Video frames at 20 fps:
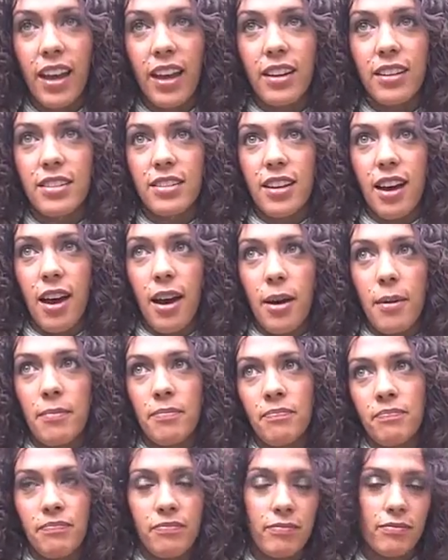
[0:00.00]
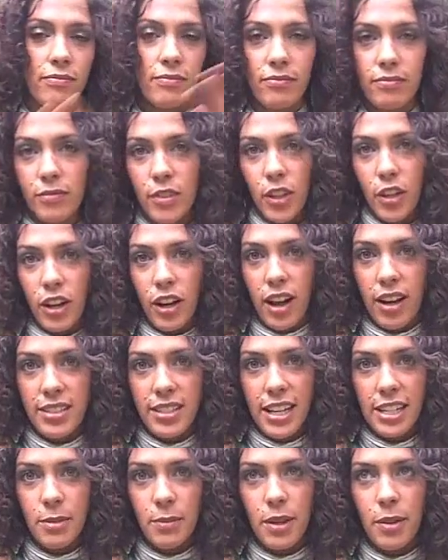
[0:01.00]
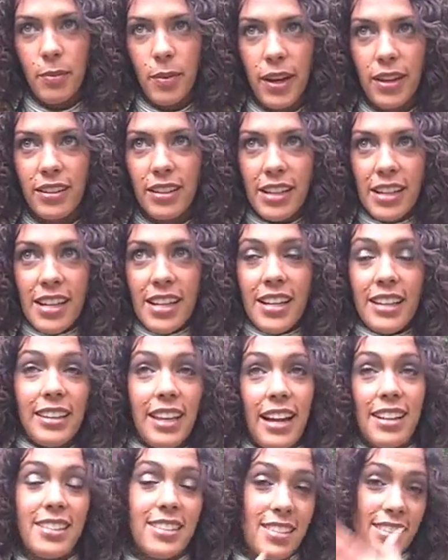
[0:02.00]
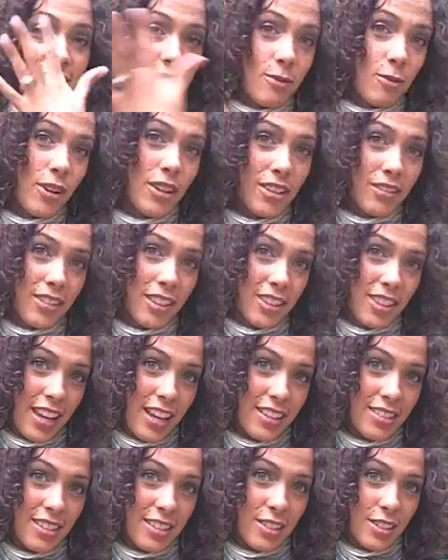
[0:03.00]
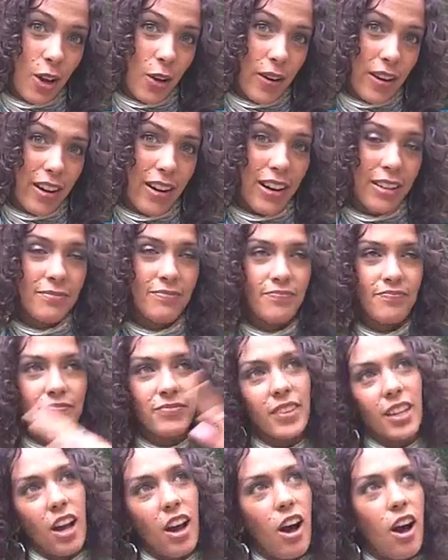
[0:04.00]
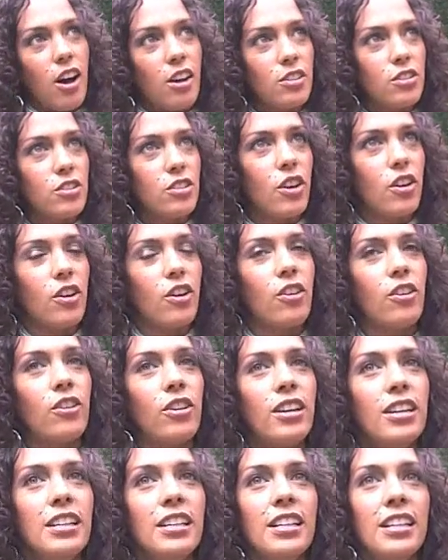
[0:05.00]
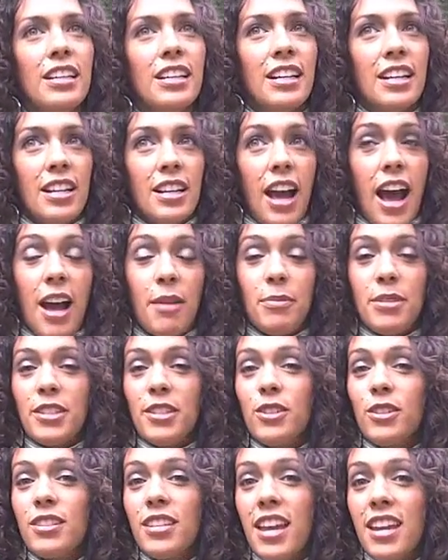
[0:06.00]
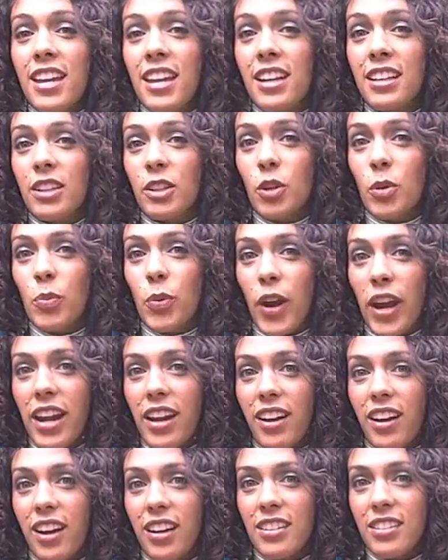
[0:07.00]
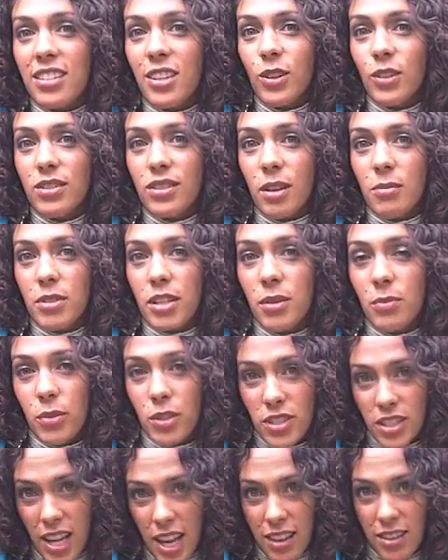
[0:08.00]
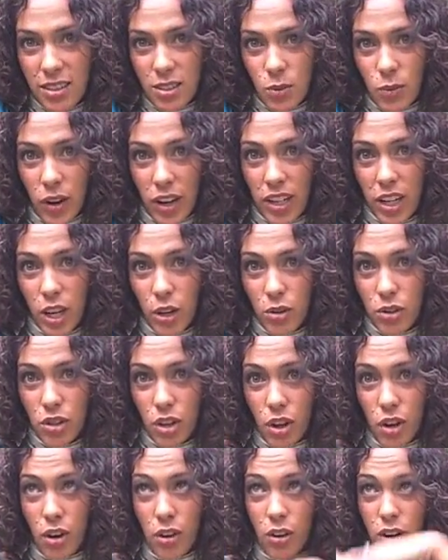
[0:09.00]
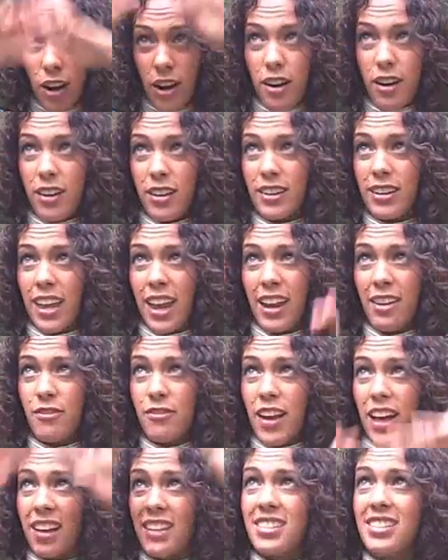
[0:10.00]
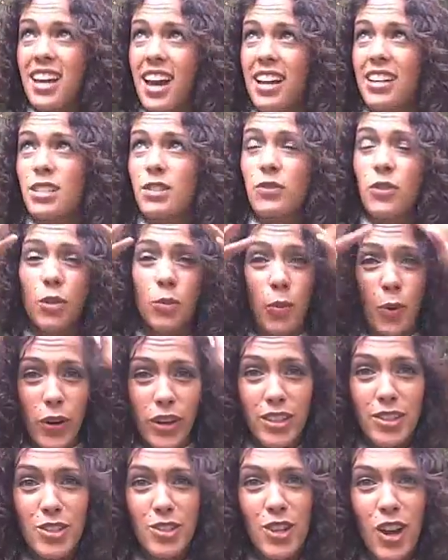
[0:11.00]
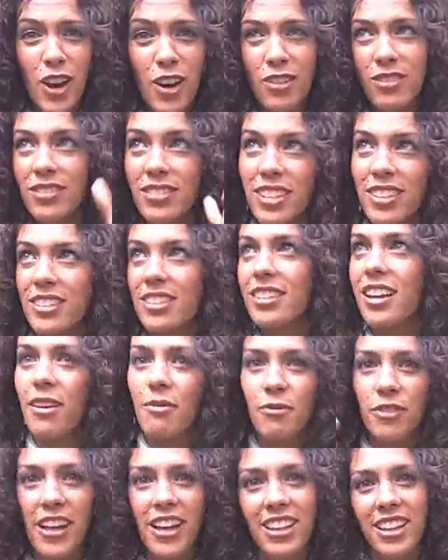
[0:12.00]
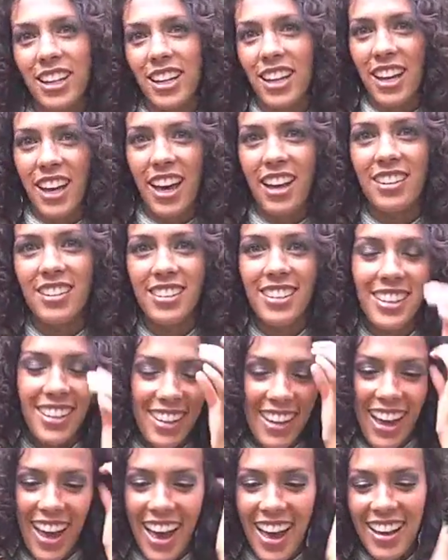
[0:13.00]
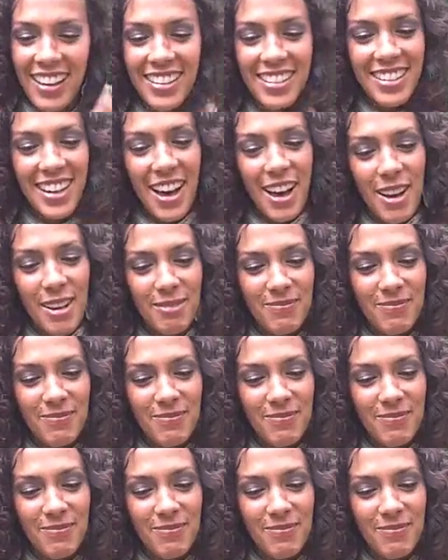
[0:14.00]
and you can contact me. But that's one of the things that's going on. Also, I'm still taking a little break until September 10th's radio show on Kate Valentine's Viewpoints show. I'm flailing again, and